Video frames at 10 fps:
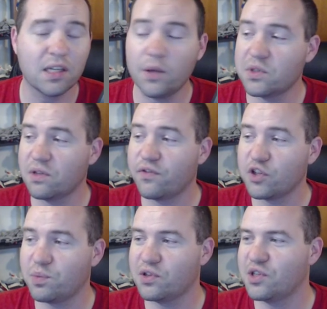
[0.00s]
was the
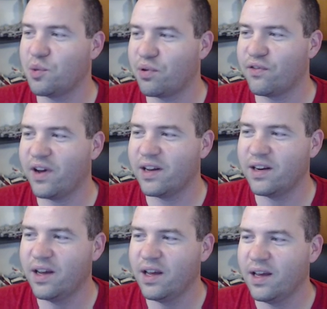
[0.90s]
first person to
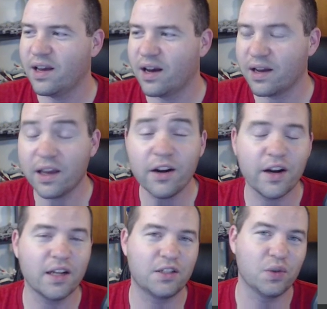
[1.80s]
provide
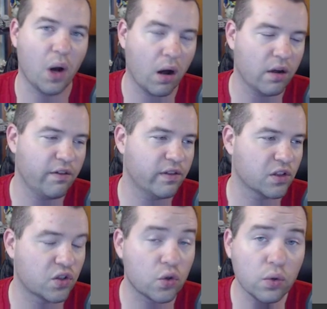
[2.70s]
internet to all of the
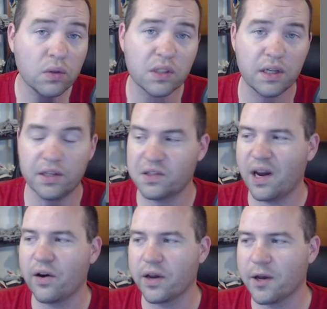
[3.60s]
schools in his
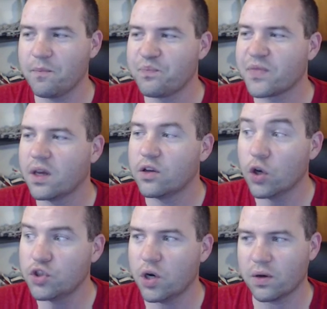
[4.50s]
area.
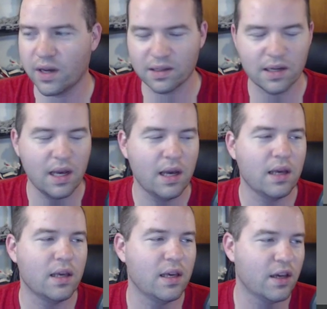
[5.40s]
No joke, guys.
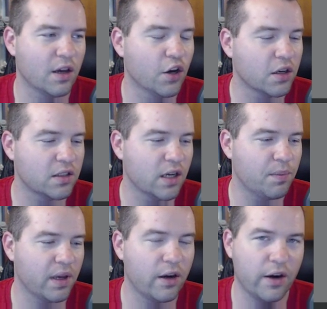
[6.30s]
He hooked
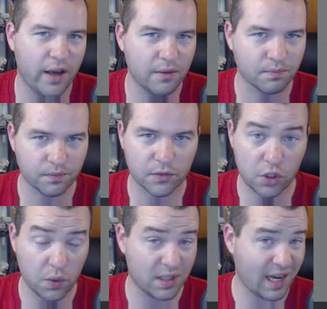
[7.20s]
up internet
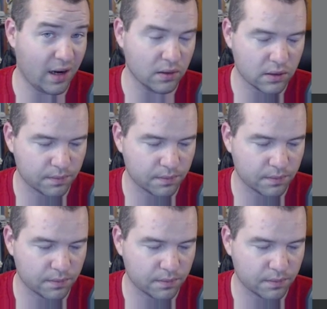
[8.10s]
to his house